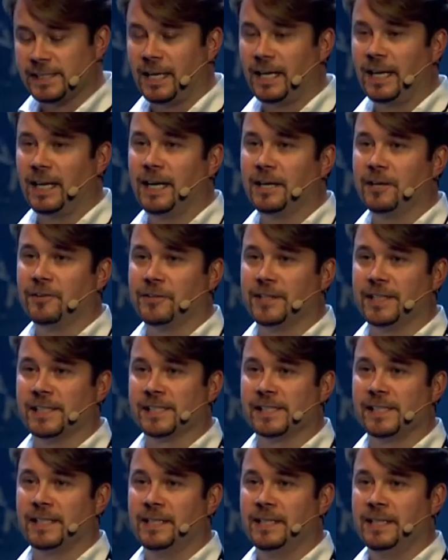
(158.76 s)
a lot of
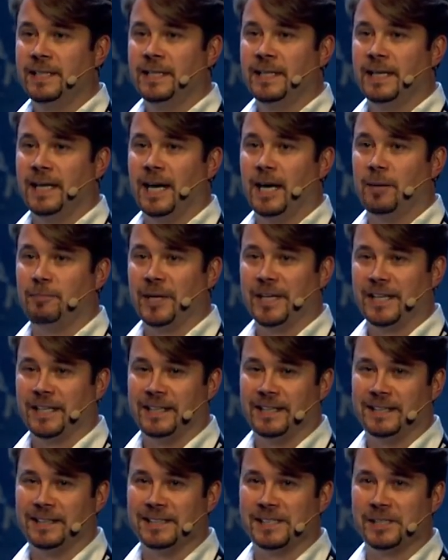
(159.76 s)
things happening
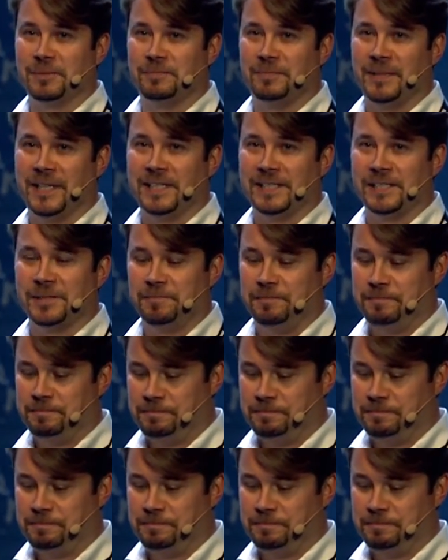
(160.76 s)
in this space.